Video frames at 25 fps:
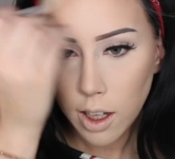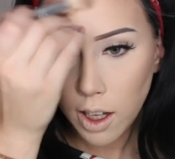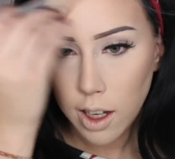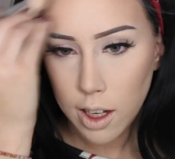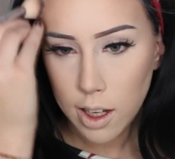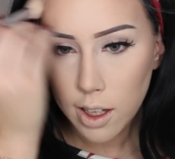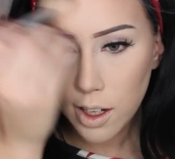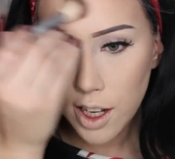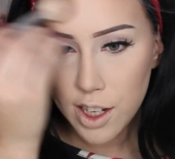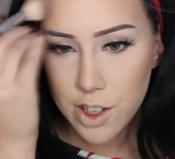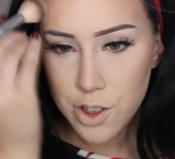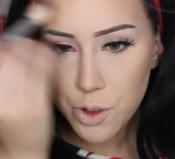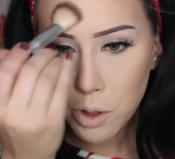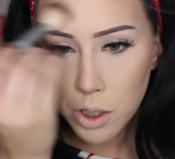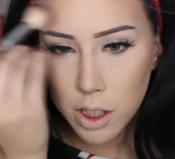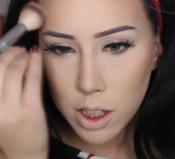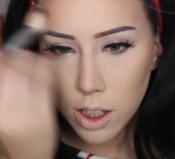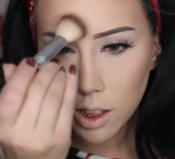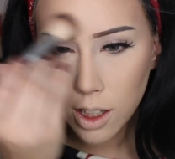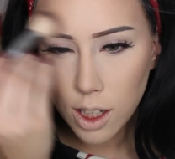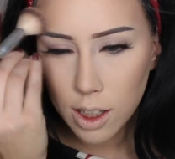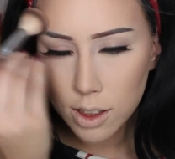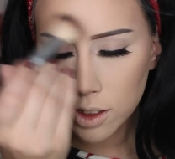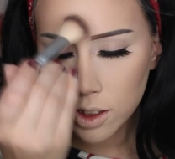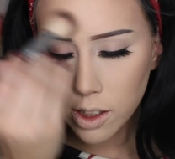And I do it a
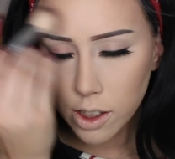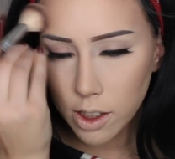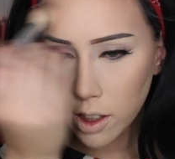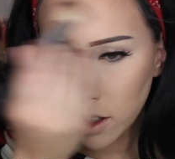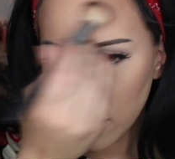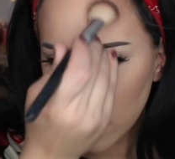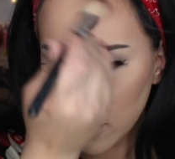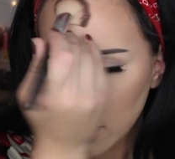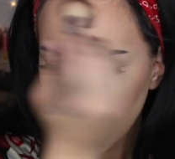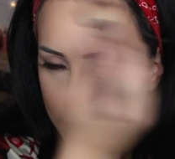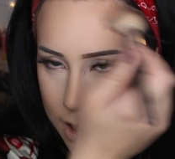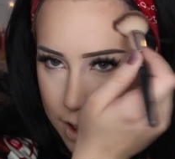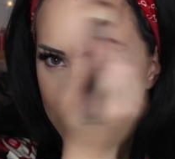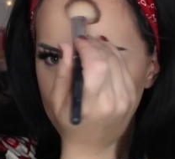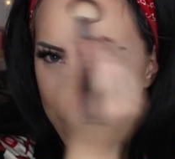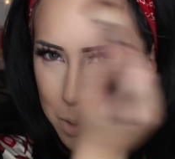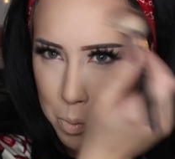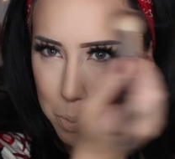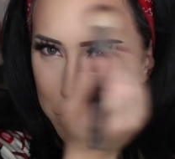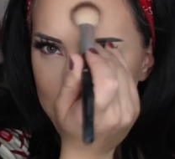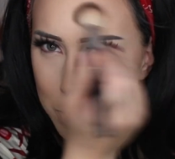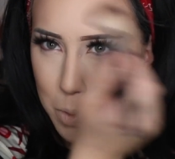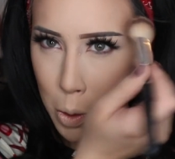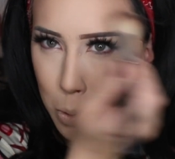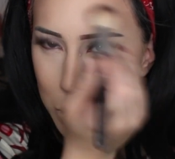lot darker than I
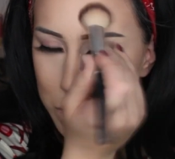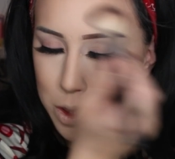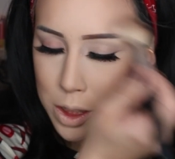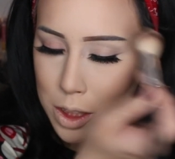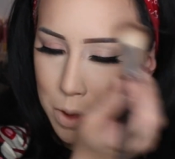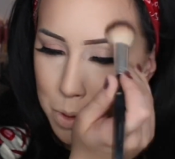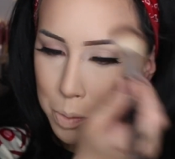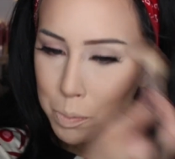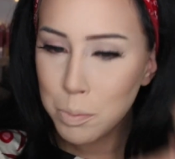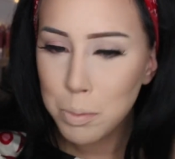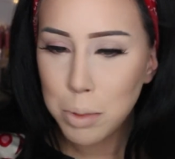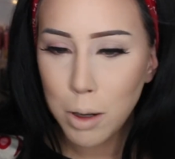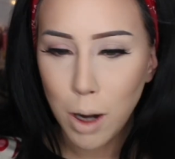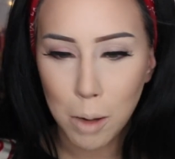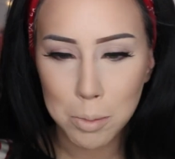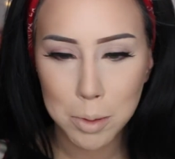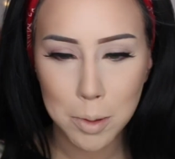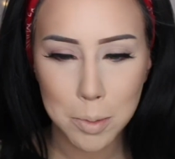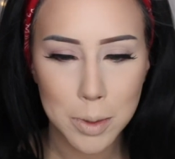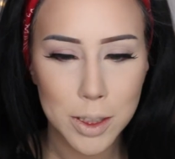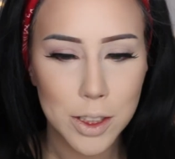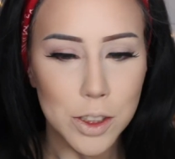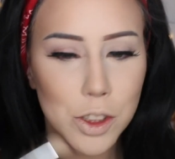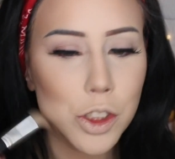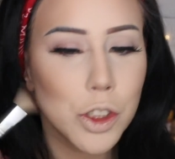think most
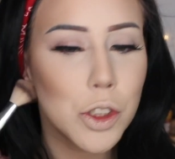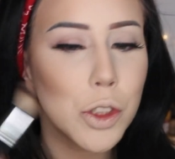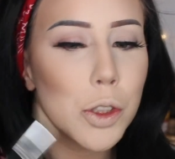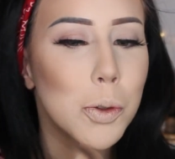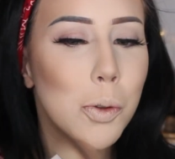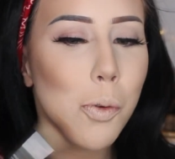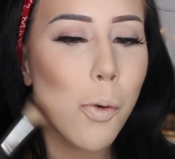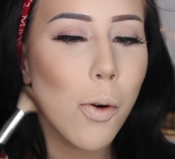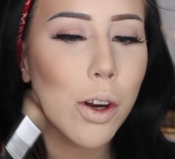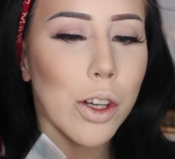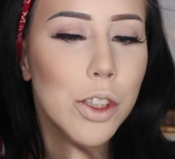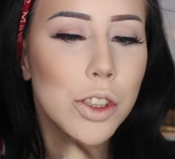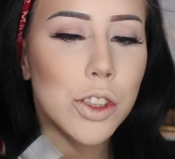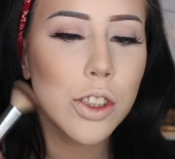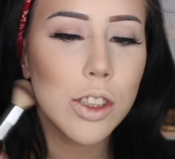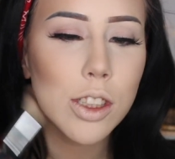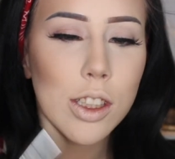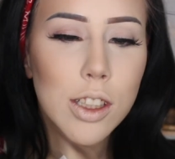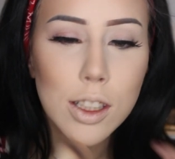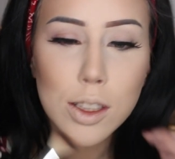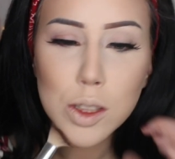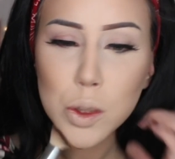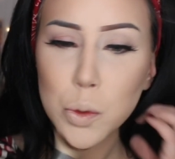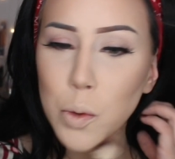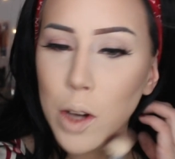probably do or should
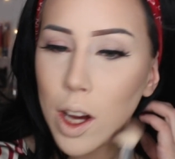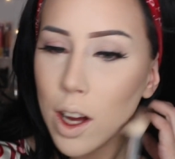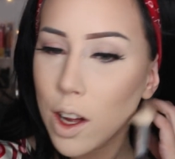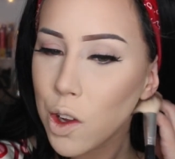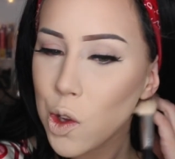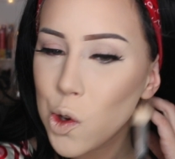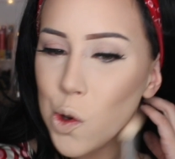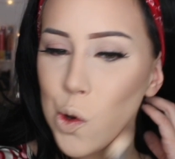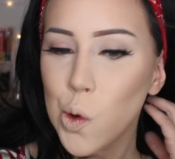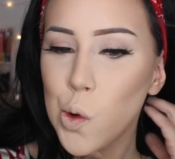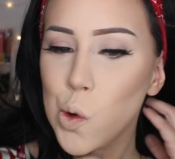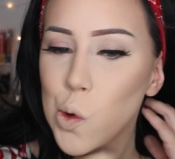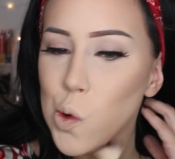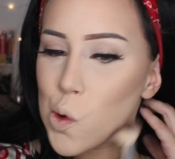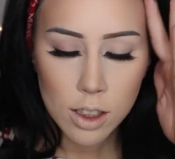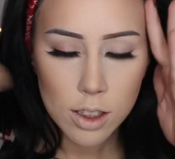as well.